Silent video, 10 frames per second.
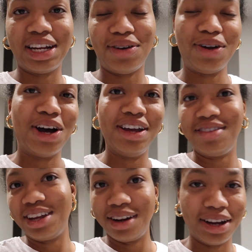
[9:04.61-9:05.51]
I don't know how
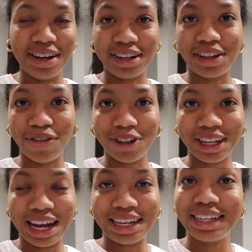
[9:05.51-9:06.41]
he's gonna conduct the first
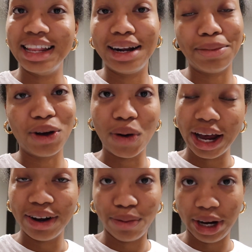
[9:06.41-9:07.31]
class. And then I'm gonna go
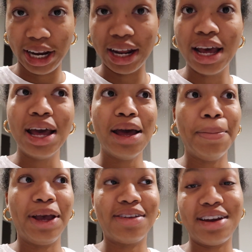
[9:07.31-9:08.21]
ahead and read
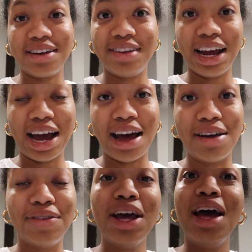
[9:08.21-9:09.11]
because the next day I
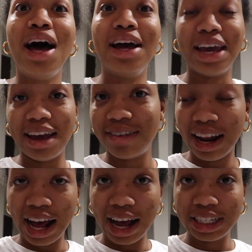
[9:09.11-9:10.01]
have a case
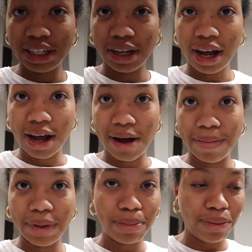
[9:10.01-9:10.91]
that I had to
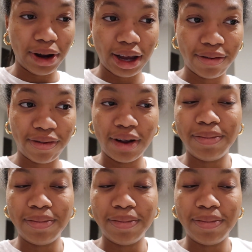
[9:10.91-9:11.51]
um, brief.